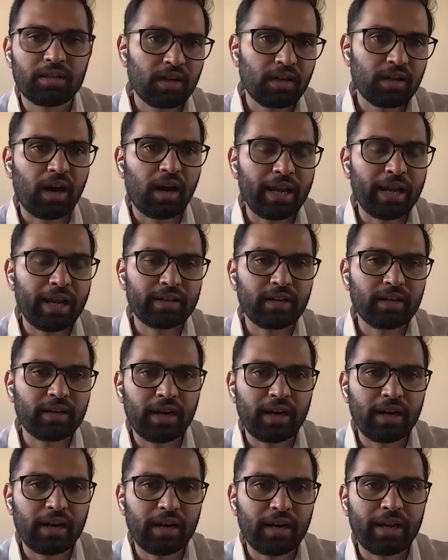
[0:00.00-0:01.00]
unlike
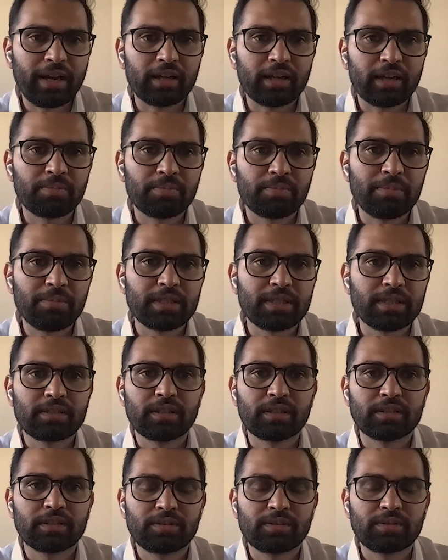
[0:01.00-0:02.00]
other prime
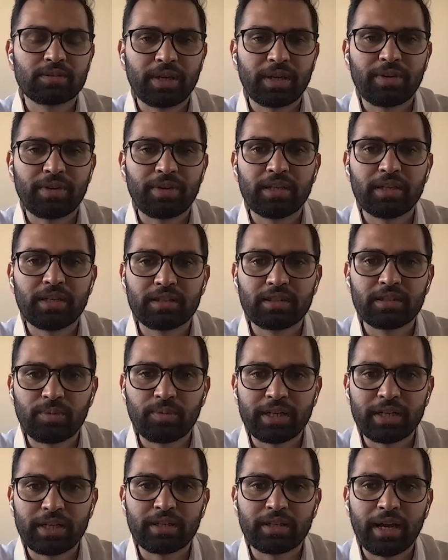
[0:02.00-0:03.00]
ministers. When
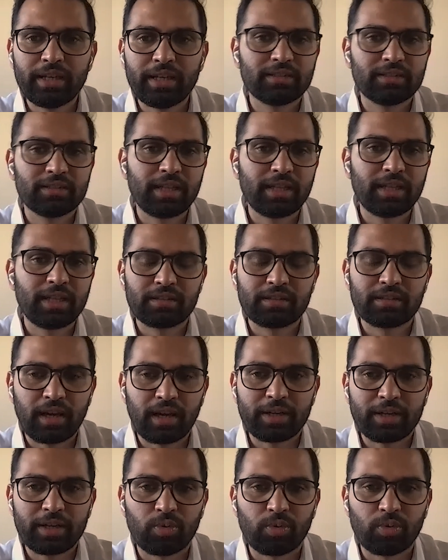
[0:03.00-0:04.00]
he died, he said,
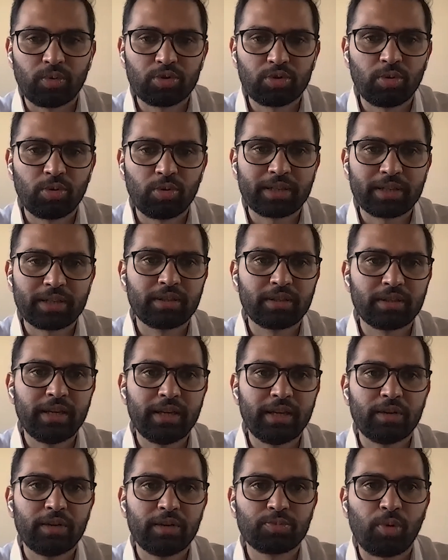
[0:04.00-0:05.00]
"I don't want to go back to
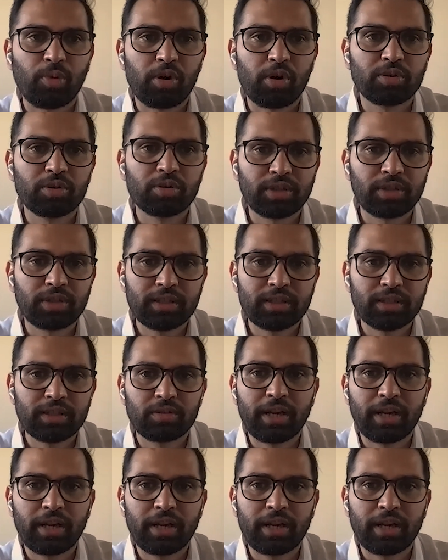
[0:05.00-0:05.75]
Delhi. I was born in Gujarat.